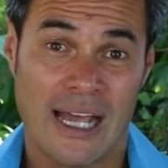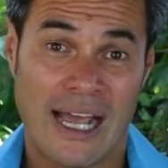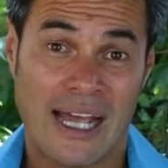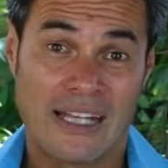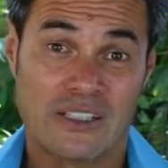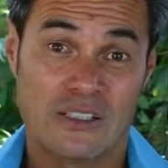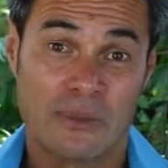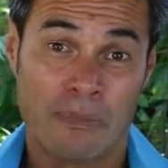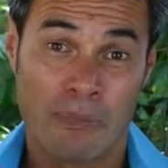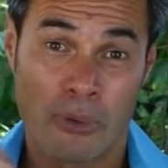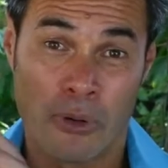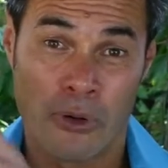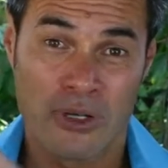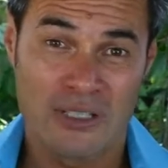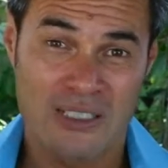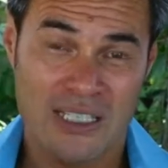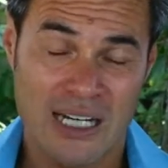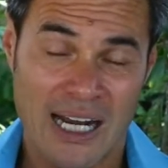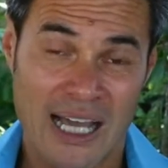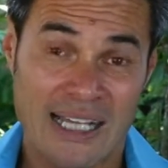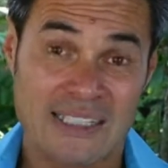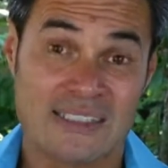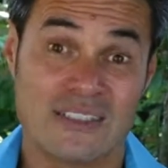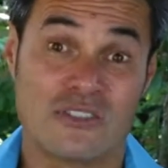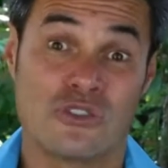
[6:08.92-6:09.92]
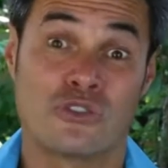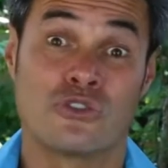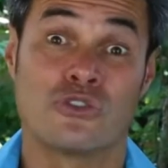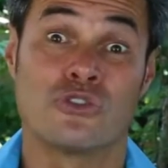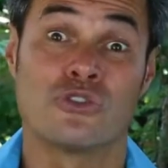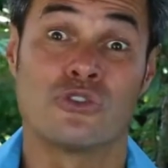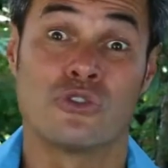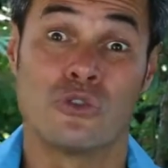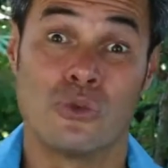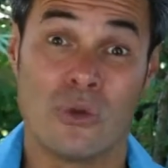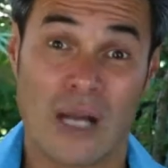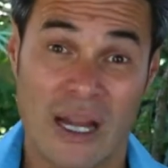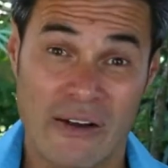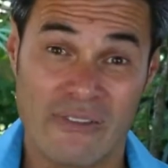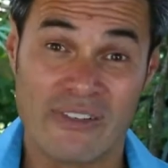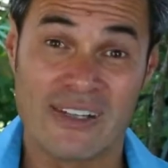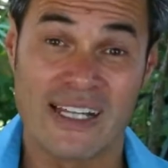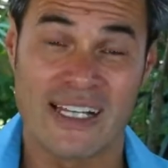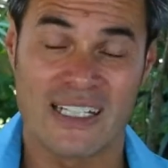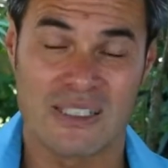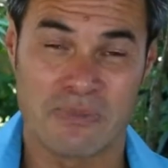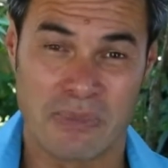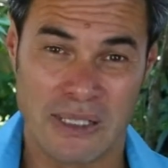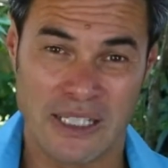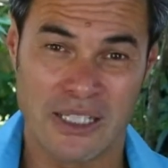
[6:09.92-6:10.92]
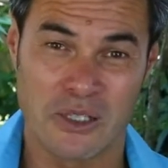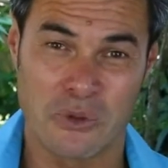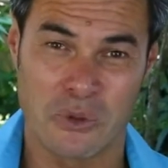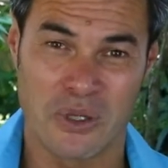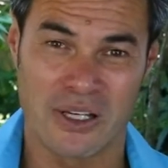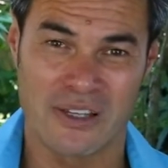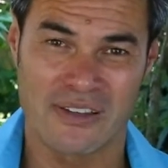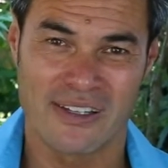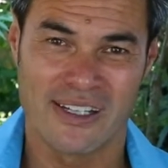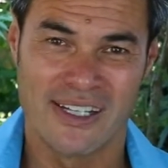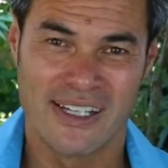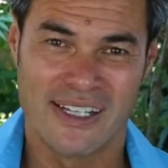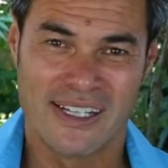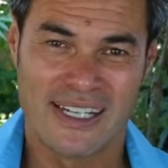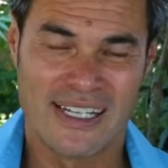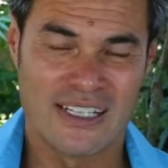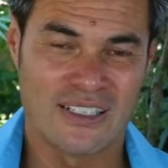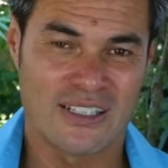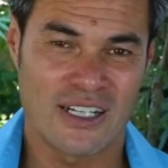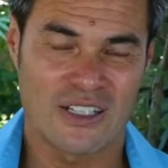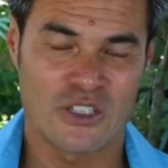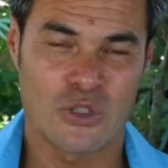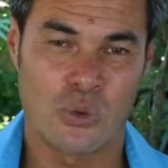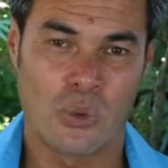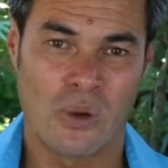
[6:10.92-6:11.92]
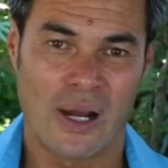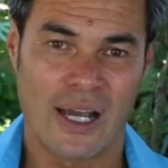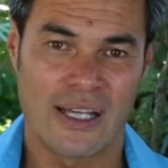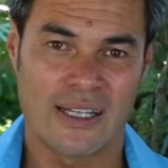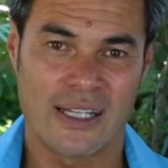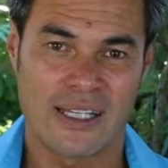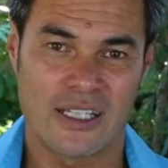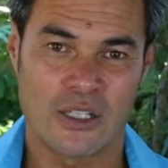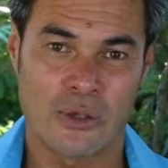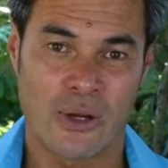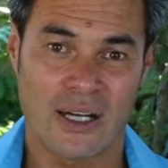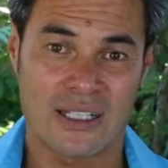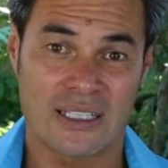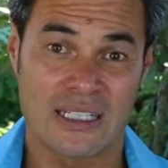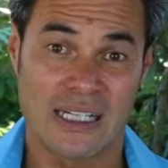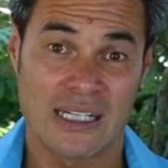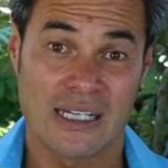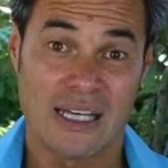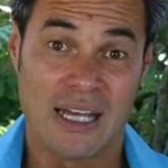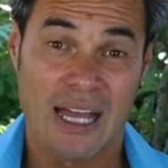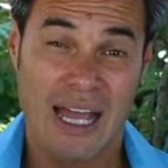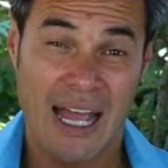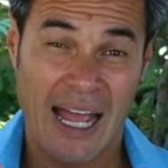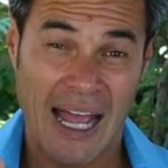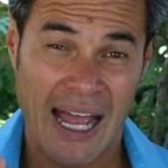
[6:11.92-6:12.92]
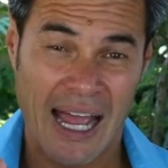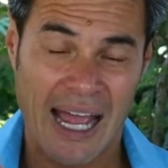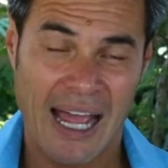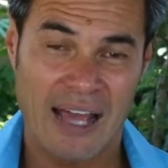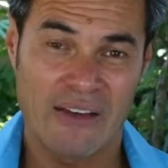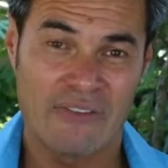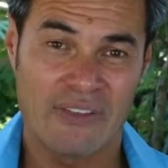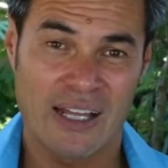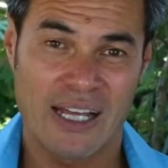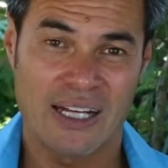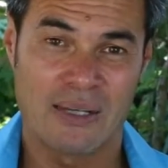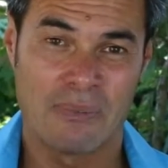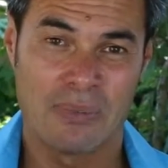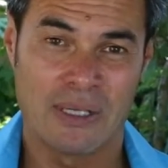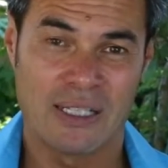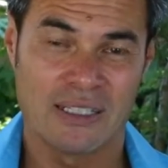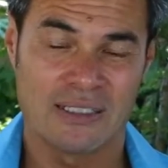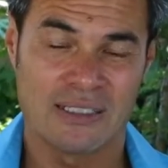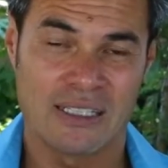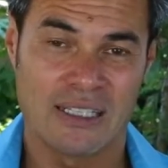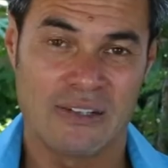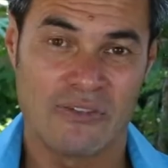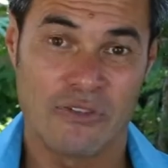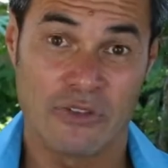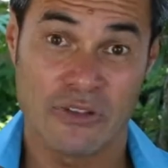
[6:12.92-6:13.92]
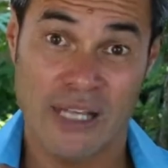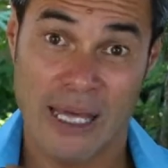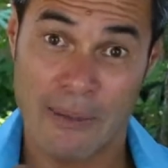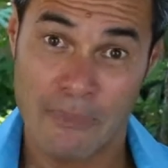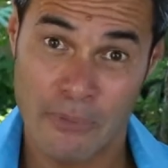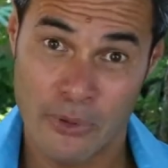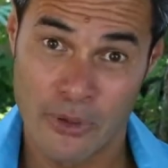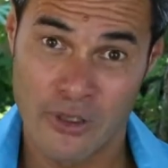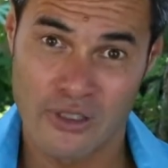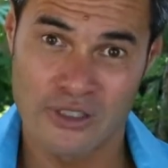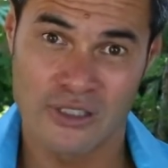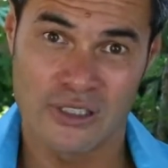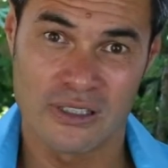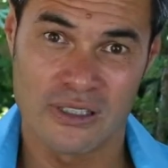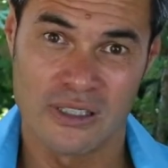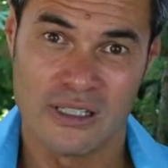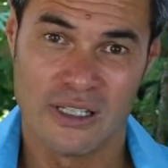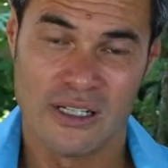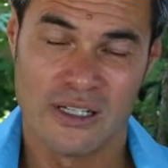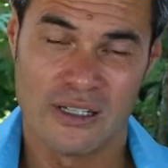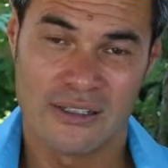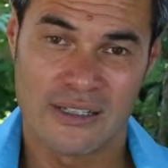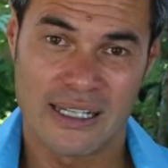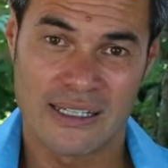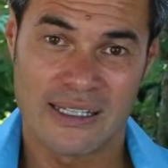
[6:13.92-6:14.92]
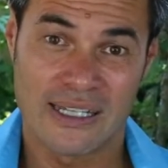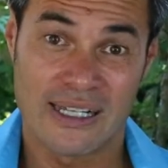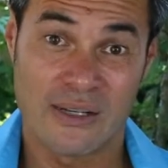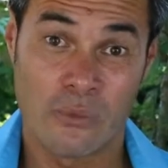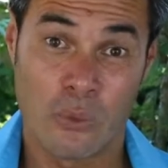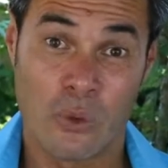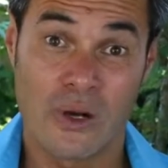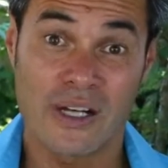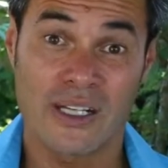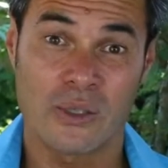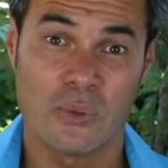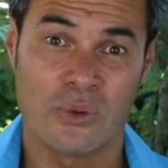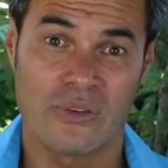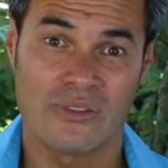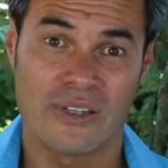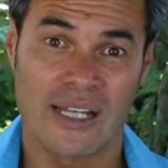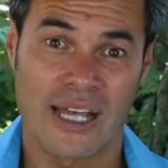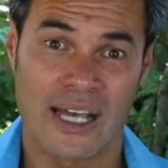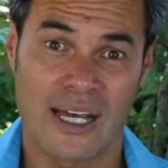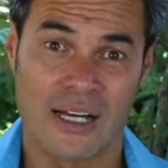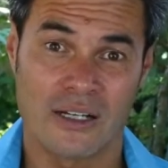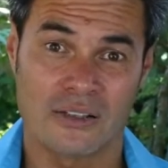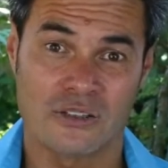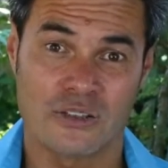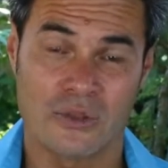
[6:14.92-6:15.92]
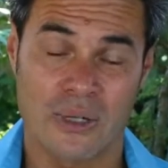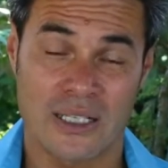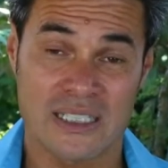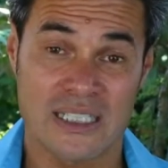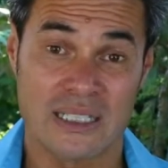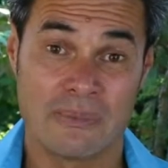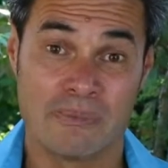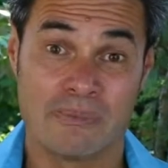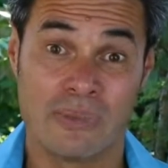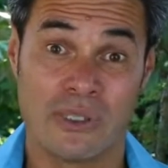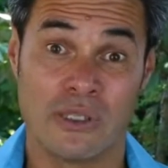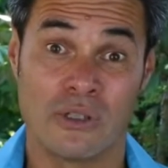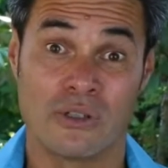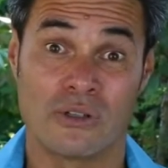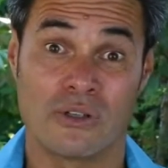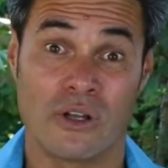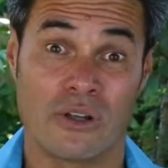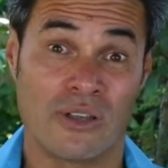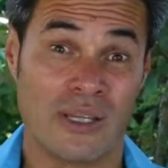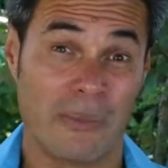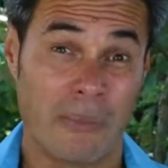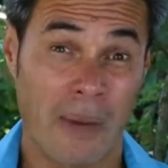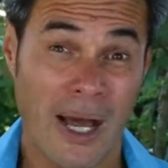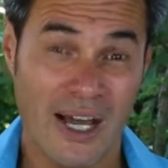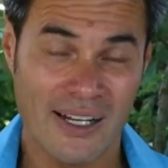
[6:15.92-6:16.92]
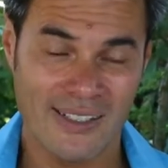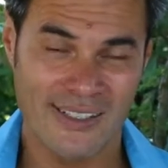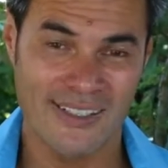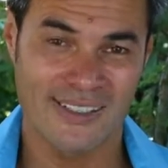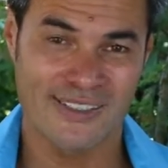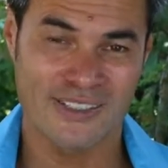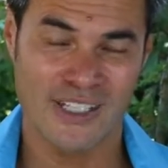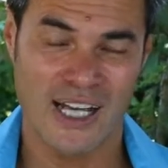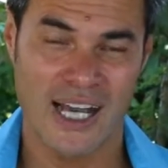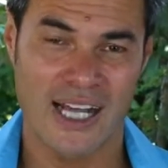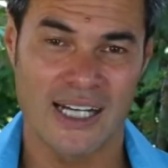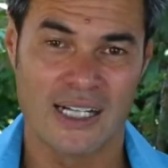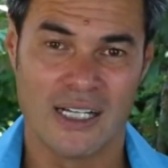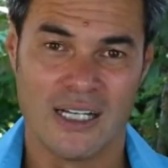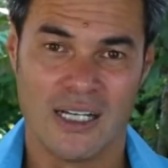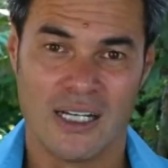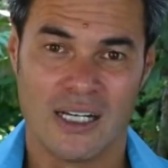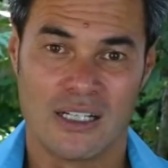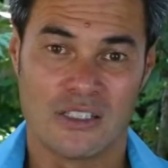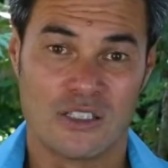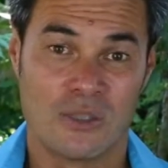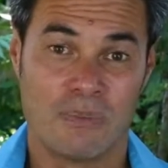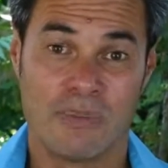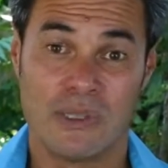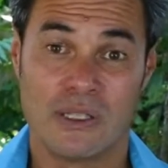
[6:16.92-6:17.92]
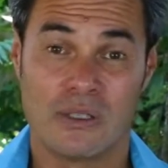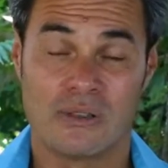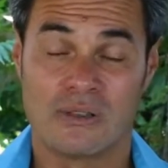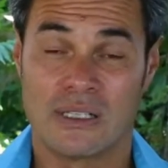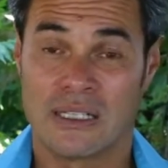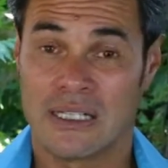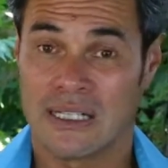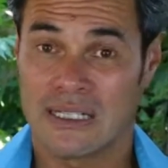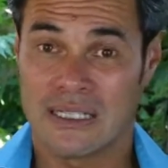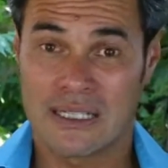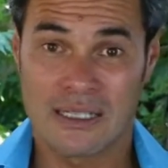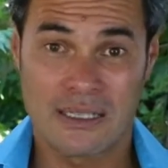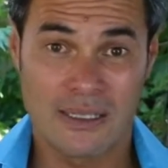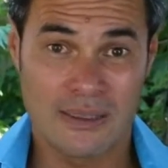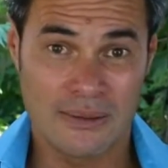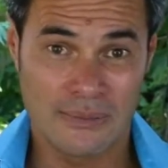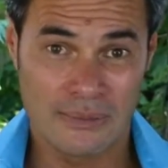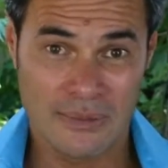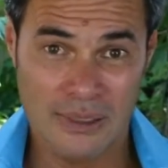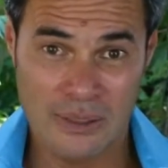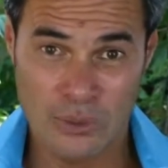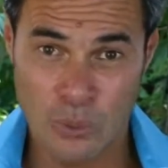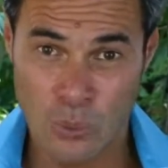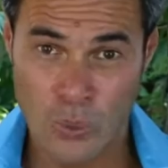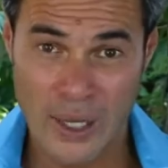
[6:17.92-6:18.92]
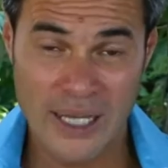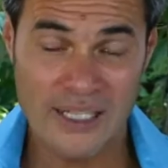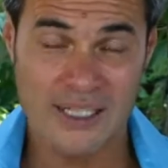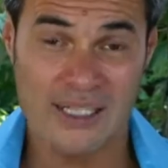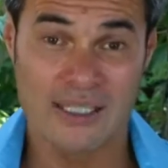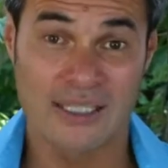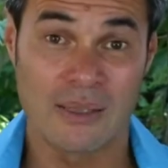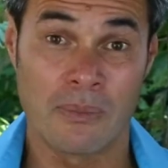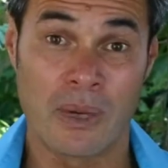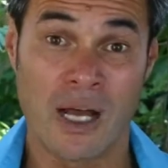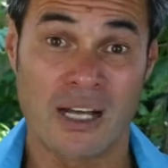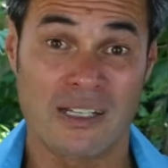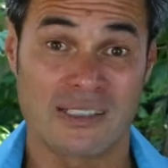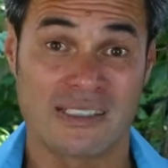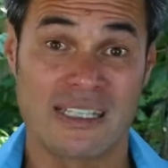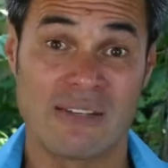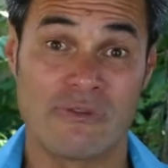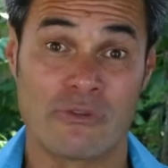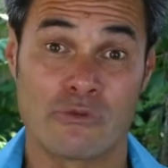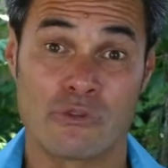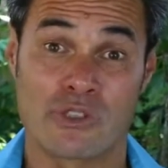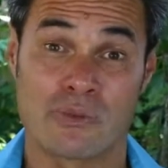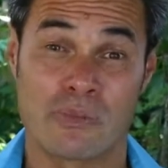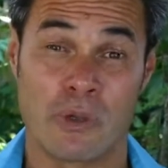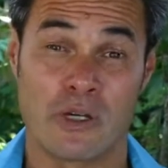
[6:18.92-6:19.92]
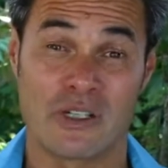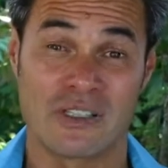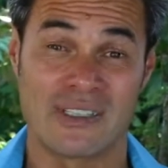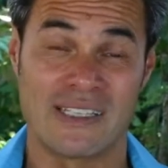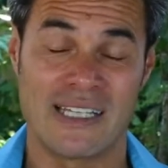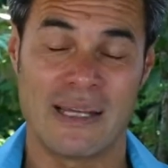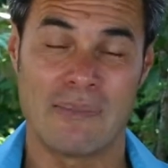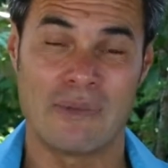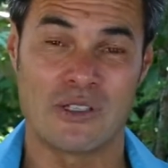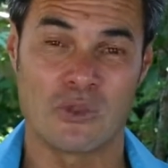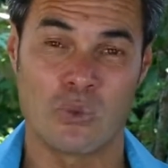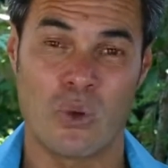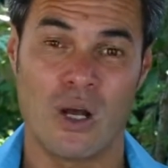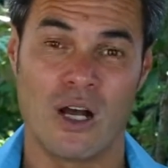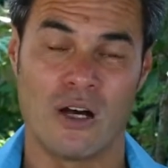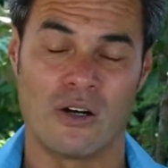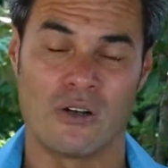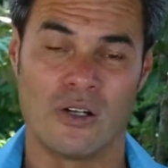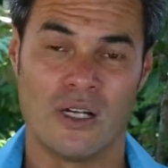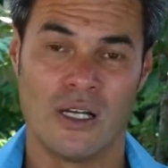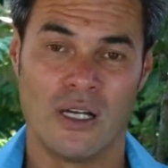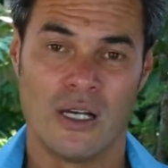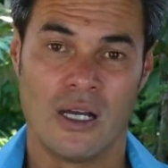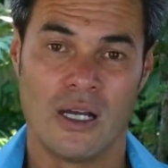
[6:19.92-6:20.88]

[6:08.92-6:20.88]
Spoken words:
and to personalize it to whoever they're speaking with in such a way that you actually have that ability for that person that they're working with now to actually build on the marketing side, to build the way that the market's even responding to them as well.